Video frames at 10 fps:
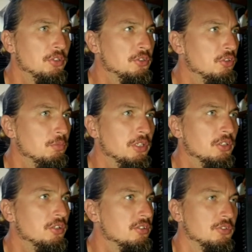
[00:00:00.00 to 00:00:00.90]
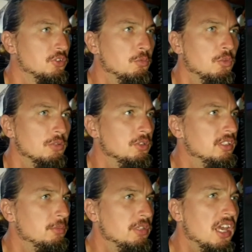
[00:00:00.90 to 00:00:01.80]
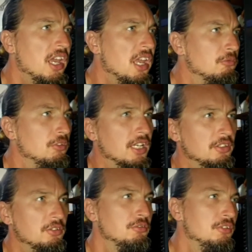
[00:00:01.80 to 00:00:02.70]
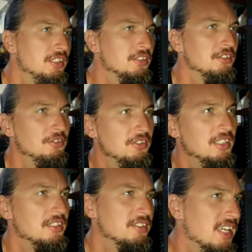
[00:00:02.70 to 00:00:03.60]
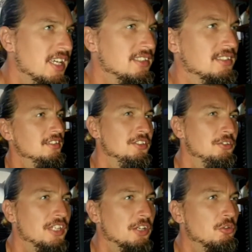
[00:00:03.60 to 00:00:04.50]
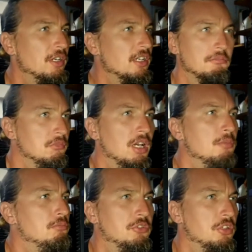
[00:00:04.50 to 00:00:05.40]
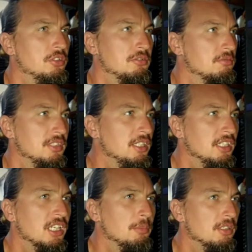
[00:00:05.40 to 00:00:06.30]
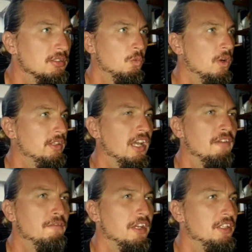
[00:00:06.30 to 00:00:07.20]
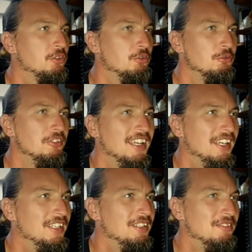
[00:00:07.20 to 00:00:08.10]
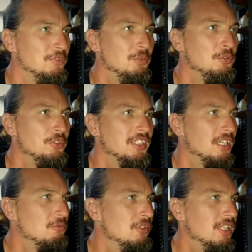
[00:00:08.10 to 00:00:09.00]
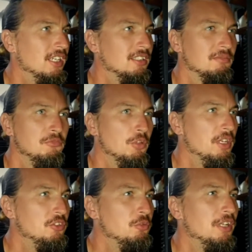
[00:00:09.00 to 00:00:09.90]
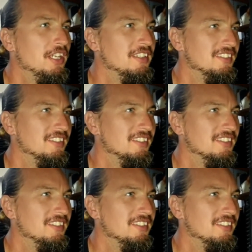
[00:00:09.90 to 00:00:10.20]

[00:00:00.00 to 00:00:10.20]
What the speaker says: a song because someone will tell me, hey, I would like to listen to this or that into Dagoba. I'm just thinking about what I find cool and the music I would like the band to play.